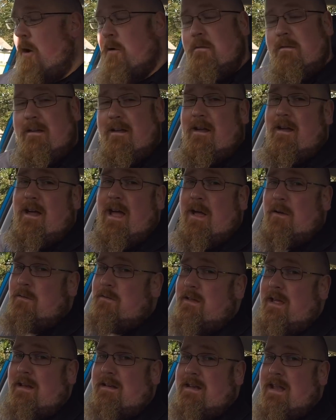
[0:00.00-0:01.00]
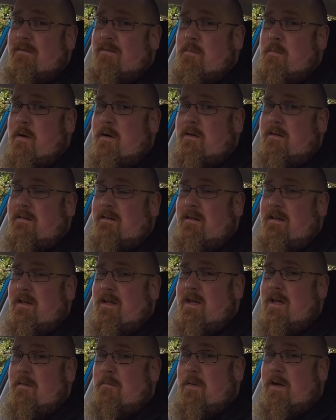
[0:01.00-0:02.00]
dear, how sad, never mind.
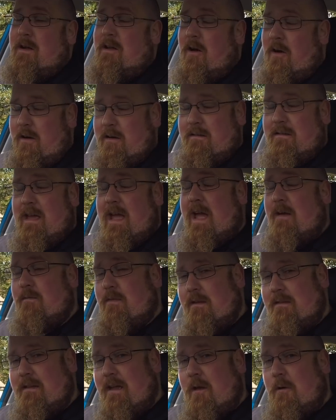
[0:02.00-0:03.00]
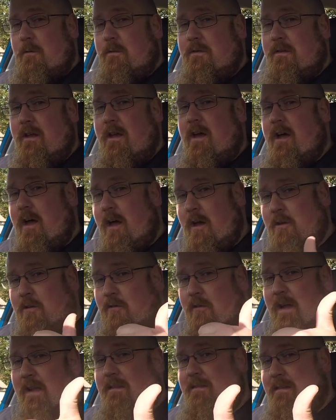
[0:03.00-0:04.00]
But guys, have yourselves a
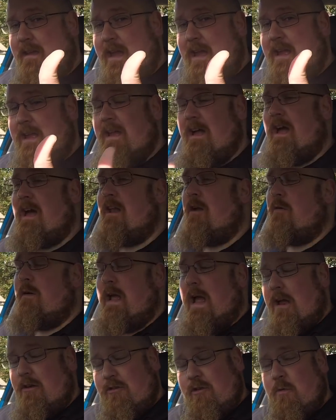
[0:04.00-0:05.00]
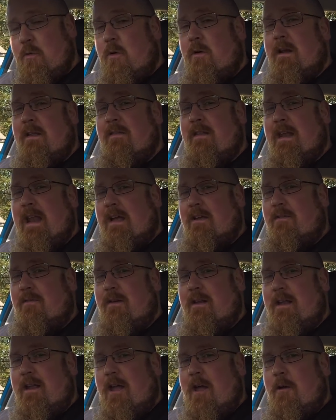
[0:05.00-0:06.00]
great day, and I'll catch you all in the next
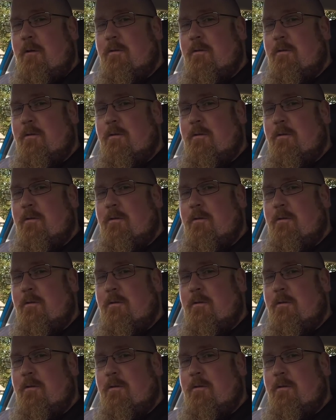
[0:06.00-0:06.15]
video.